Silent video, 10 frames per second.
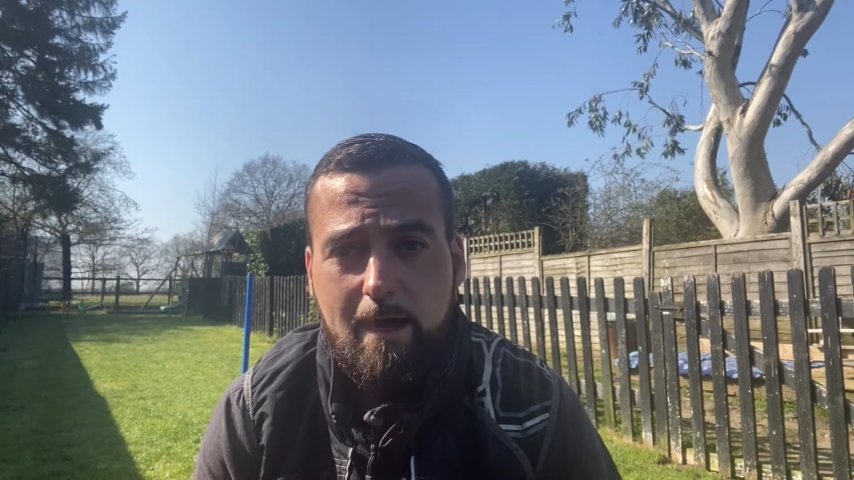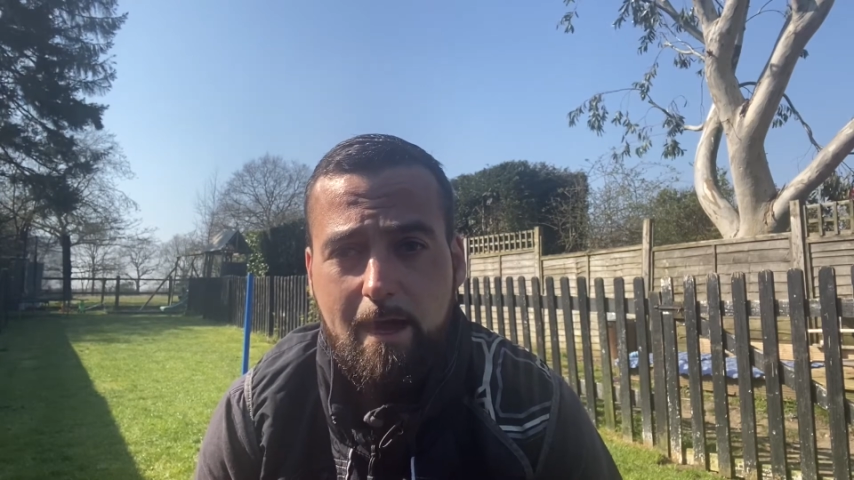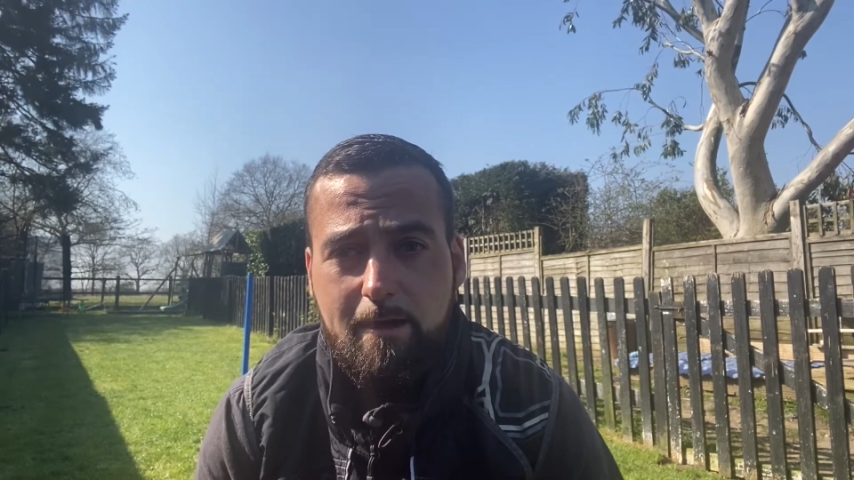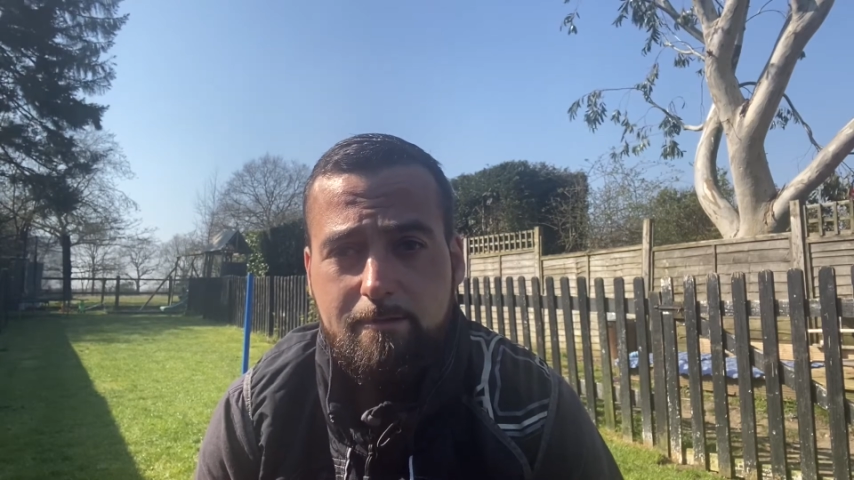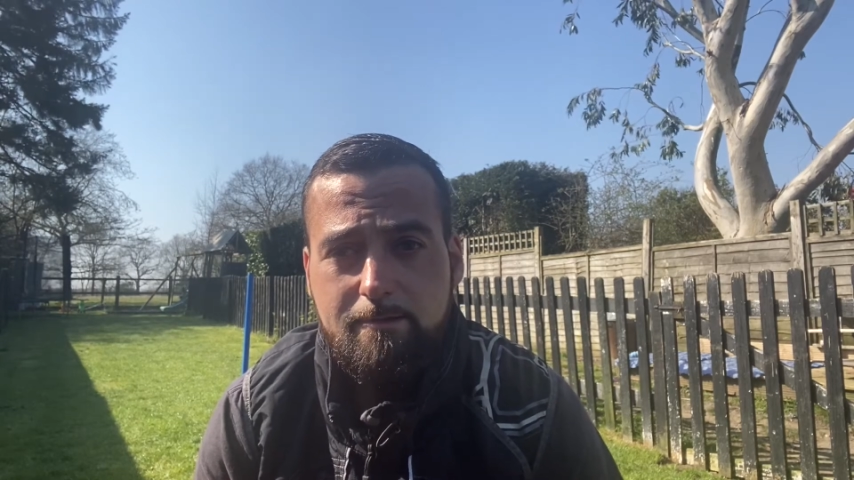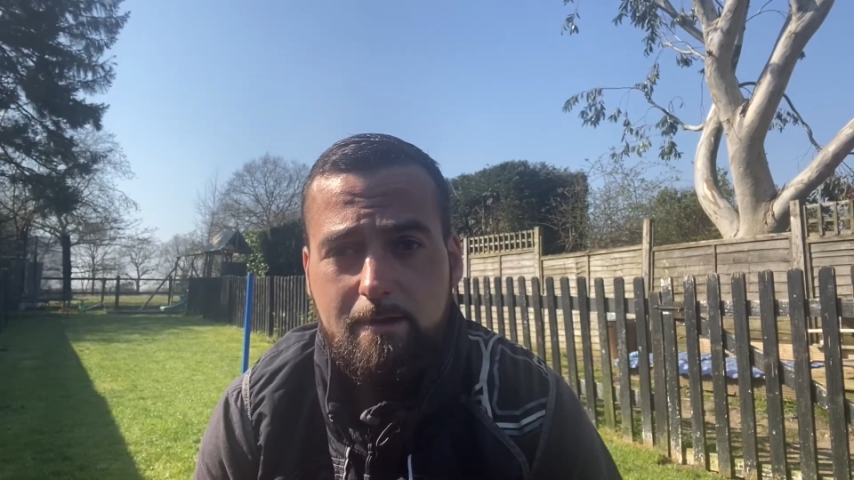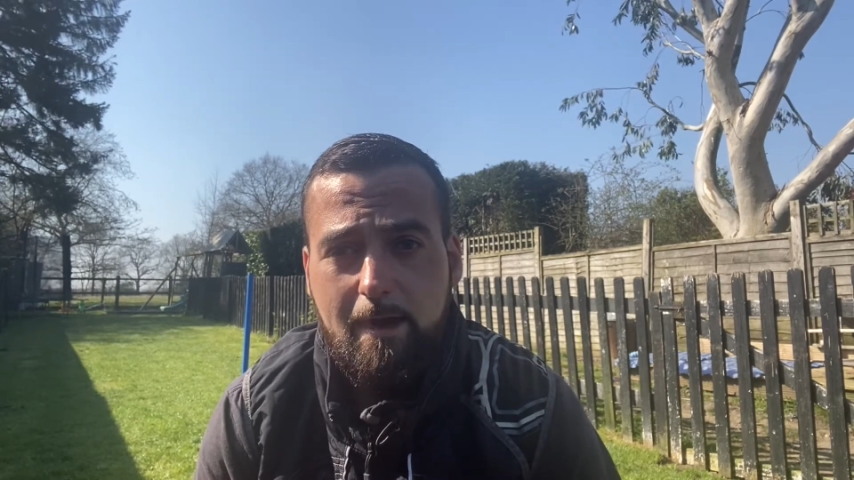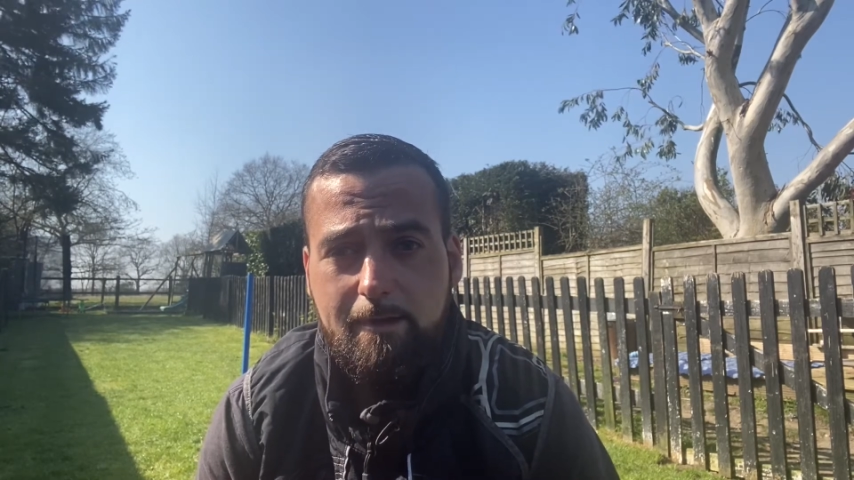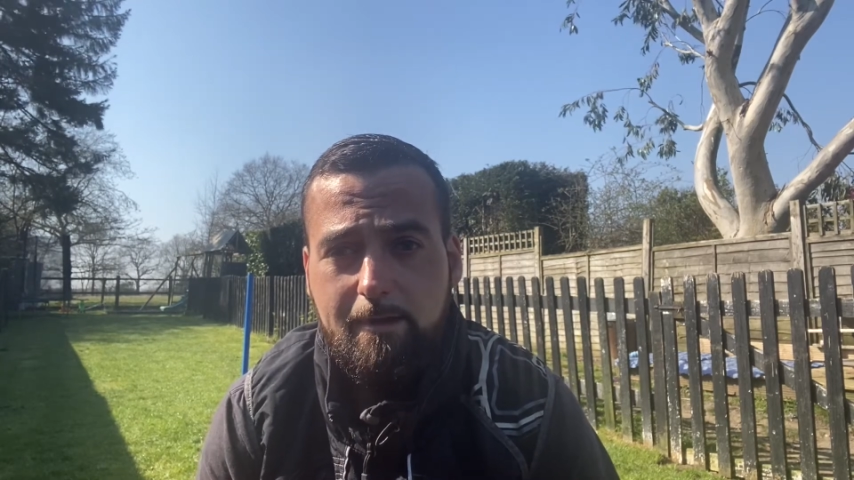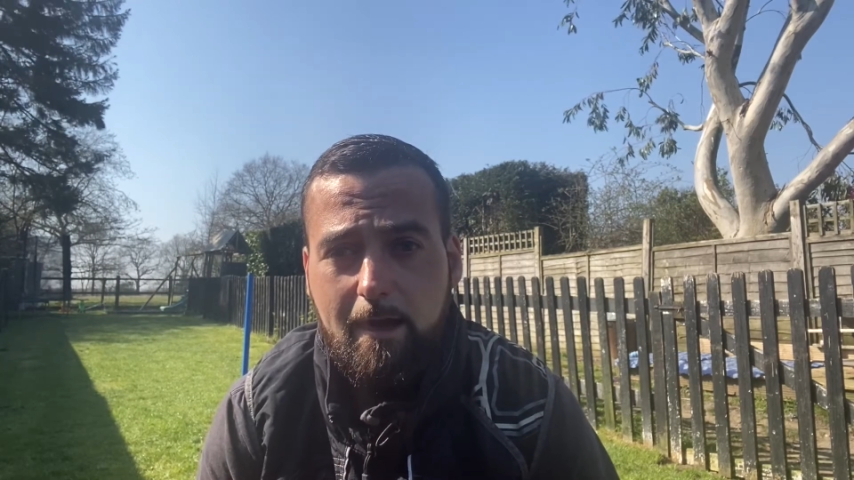and
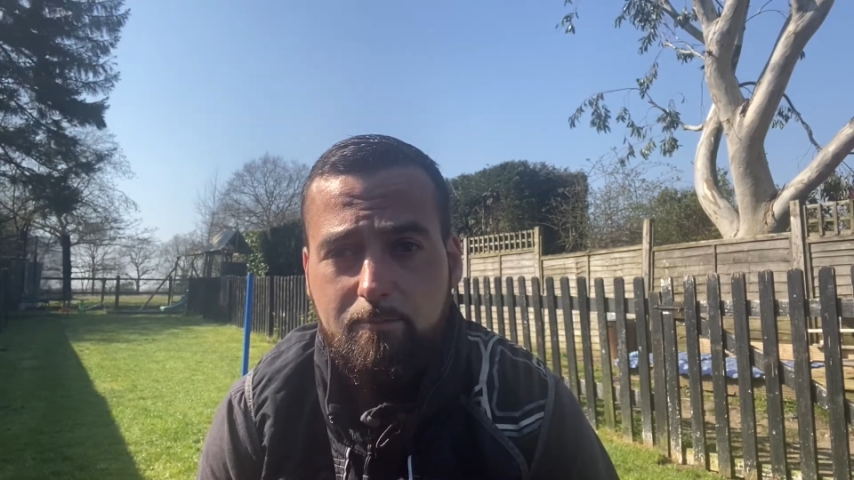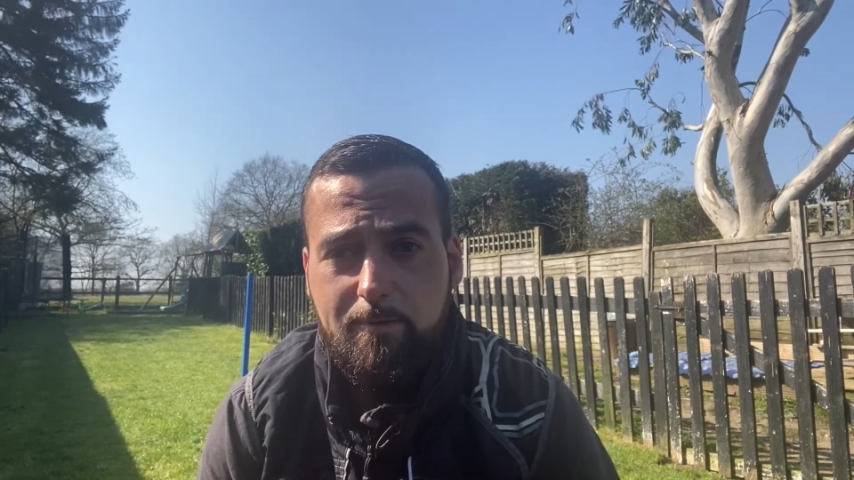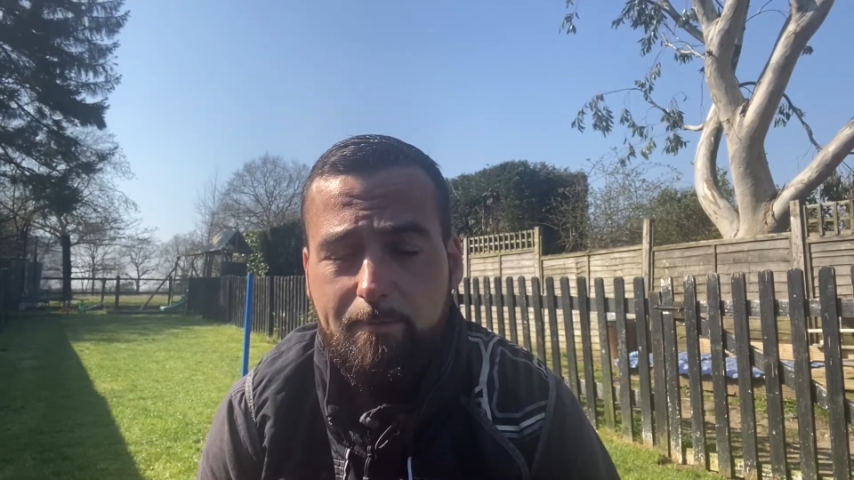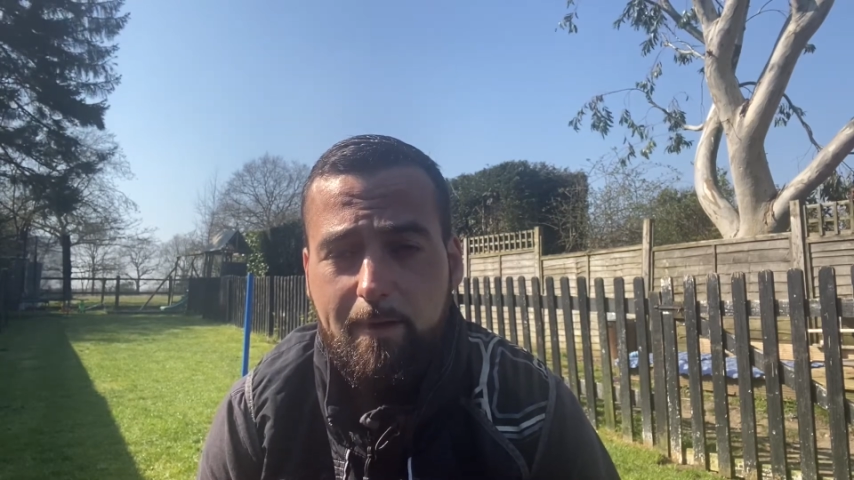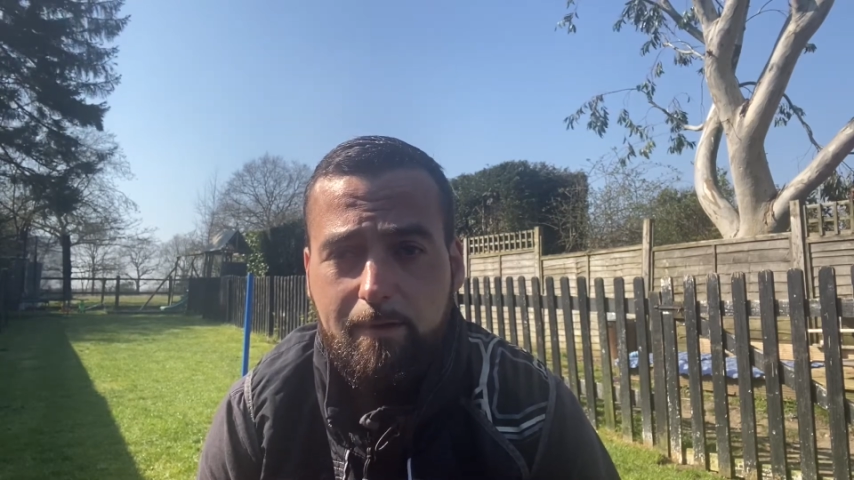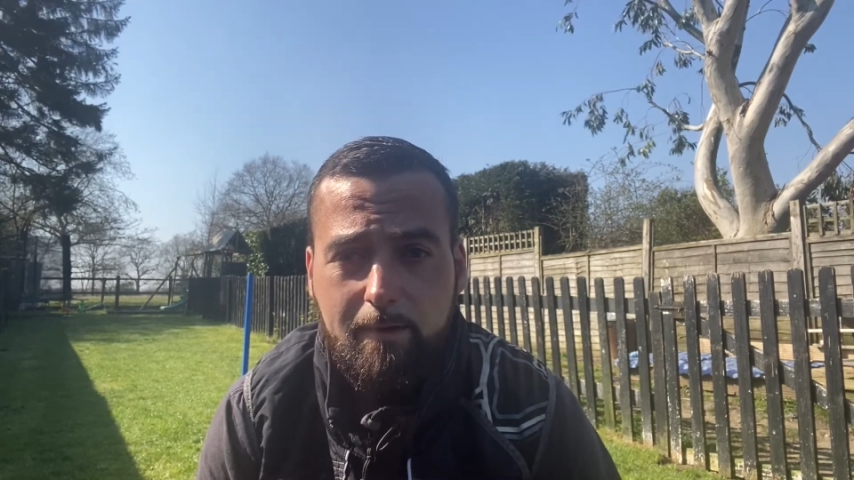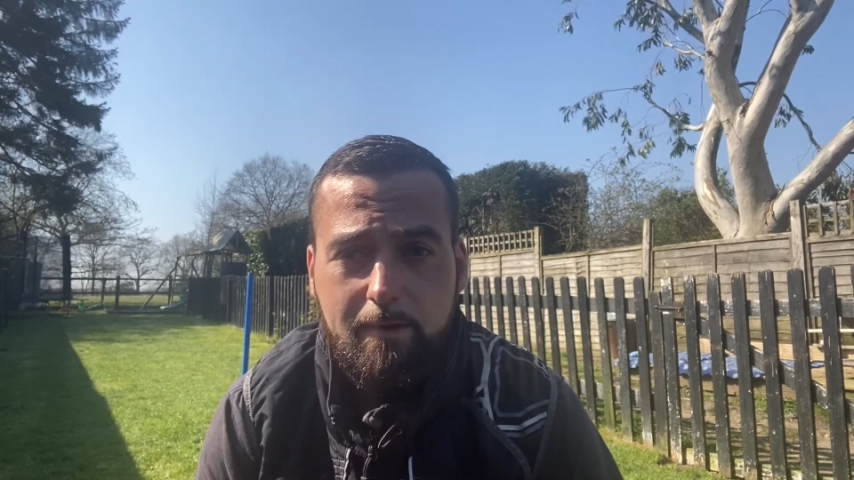came with me.